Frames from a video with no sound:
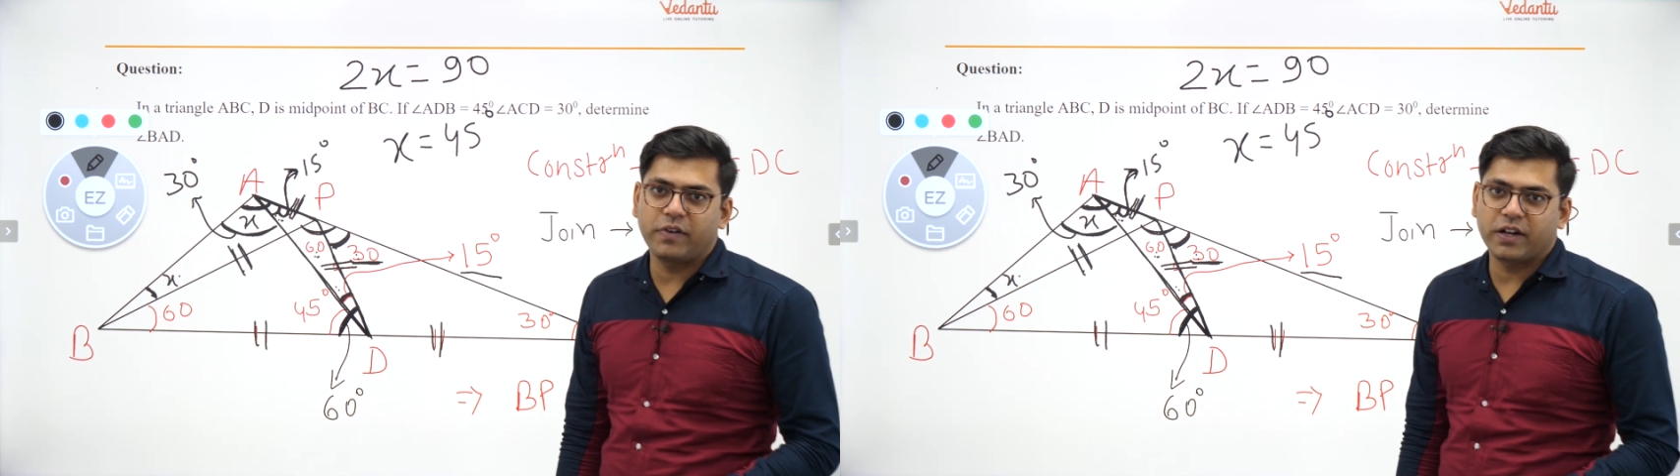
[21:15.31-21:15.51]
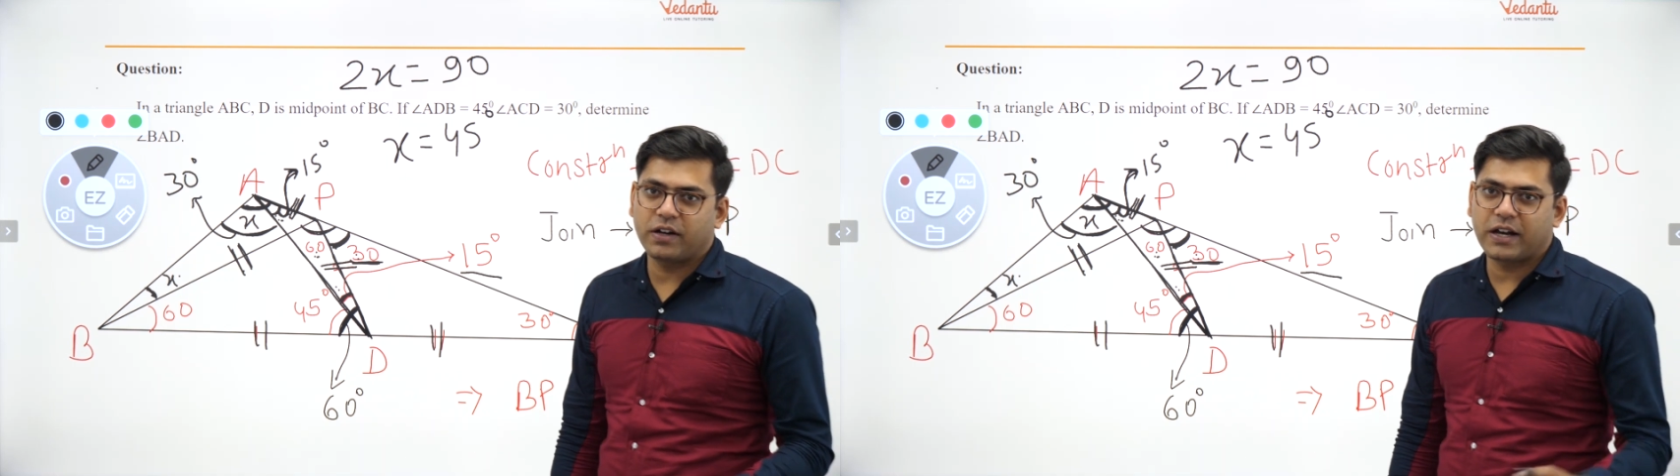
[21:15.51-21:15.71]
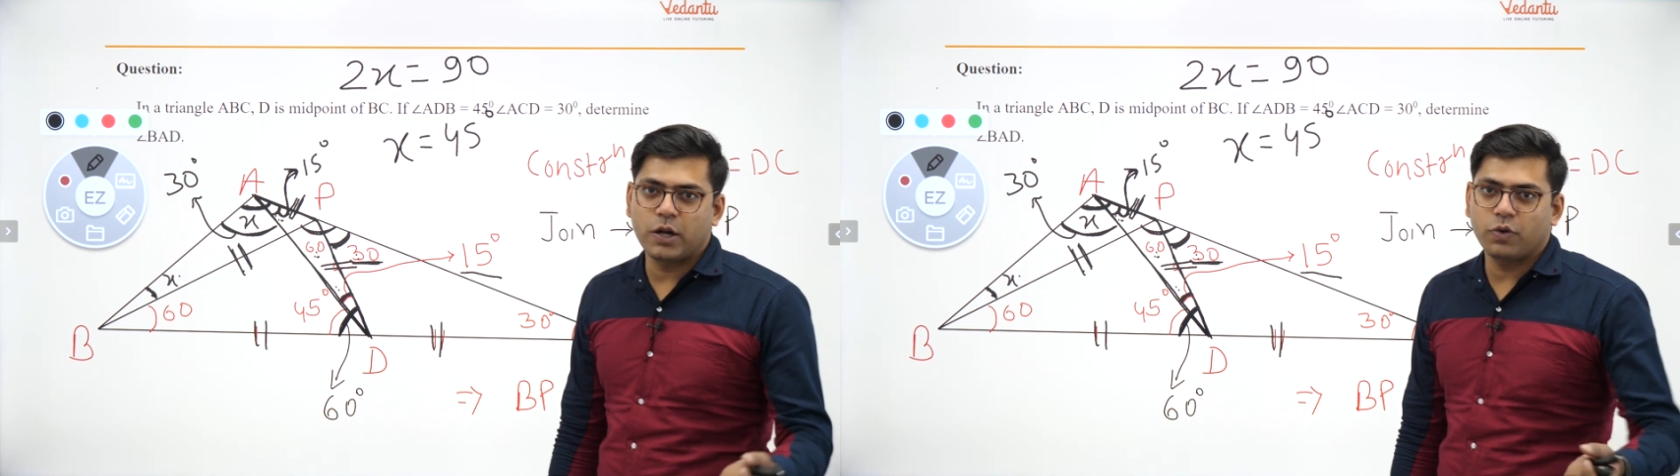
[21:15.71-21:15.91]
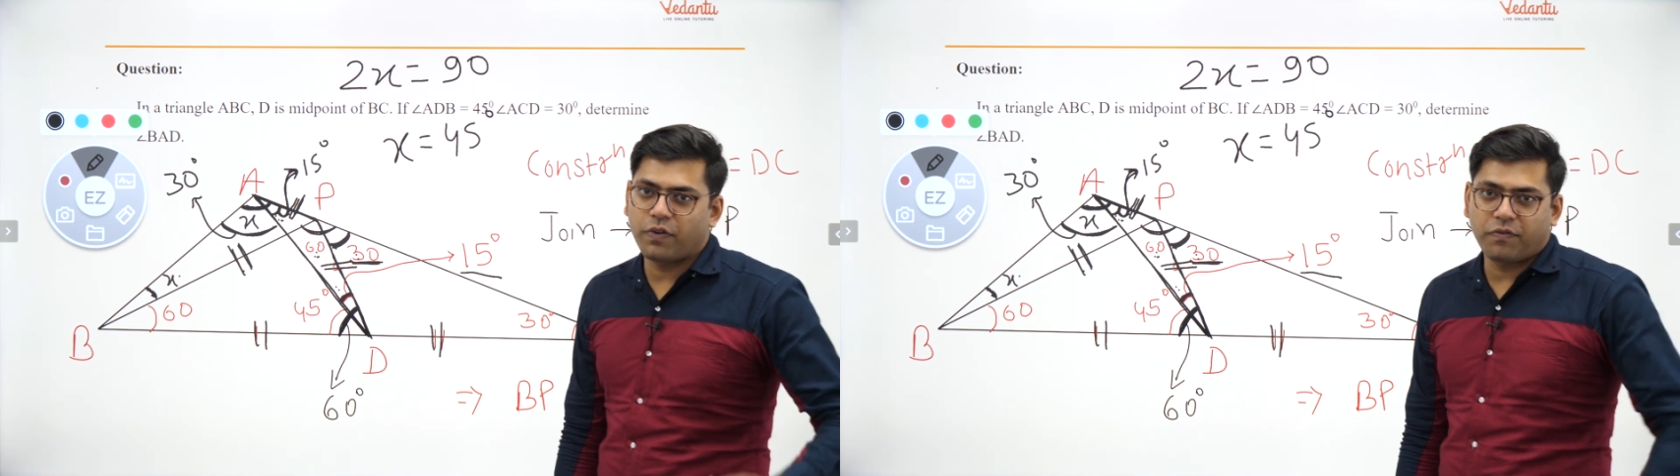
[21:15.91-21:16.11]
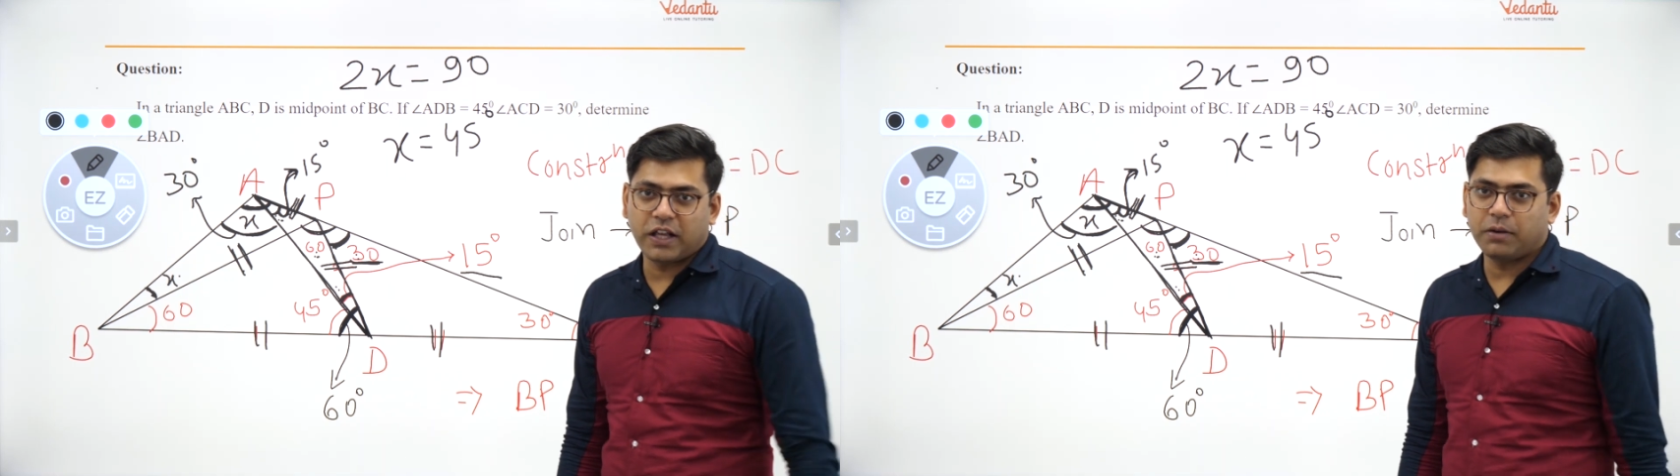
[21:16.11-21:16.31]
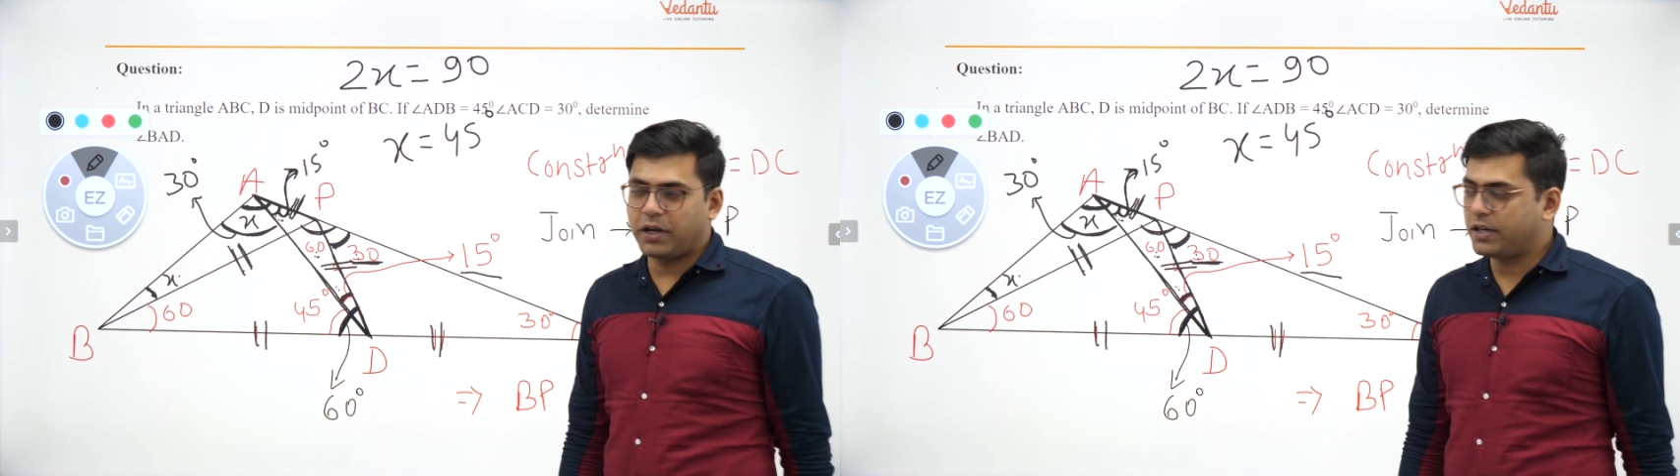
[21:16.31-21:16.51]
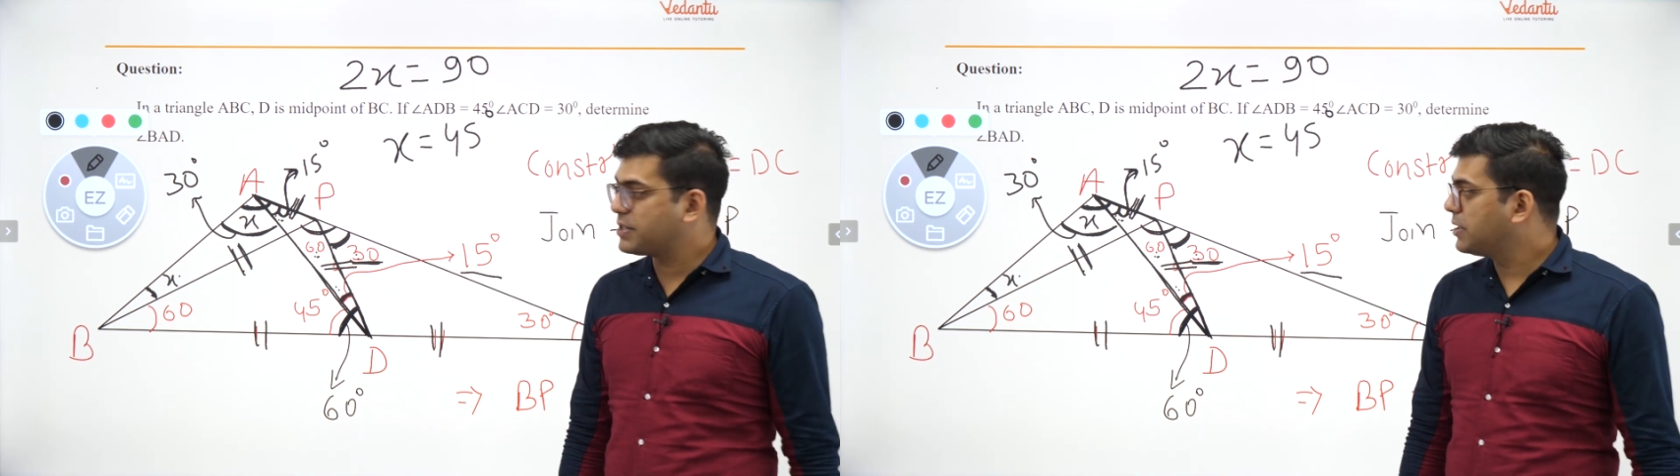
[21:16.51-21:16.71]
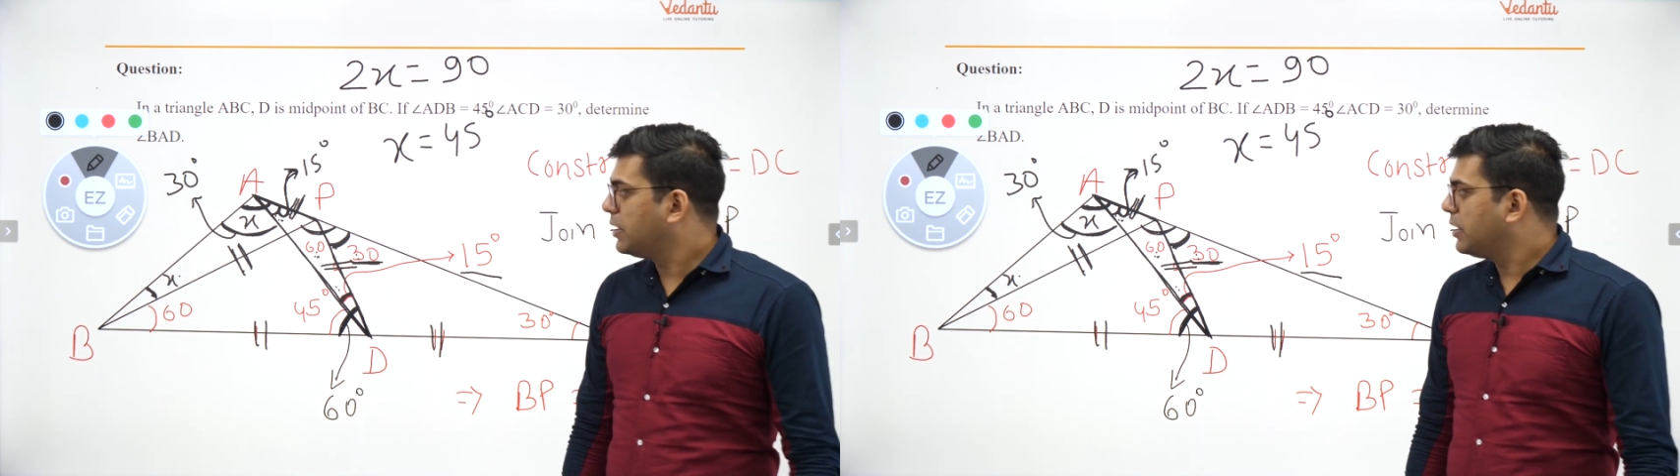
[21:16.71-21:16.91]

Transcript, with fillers: it in 10 to 15 minutes,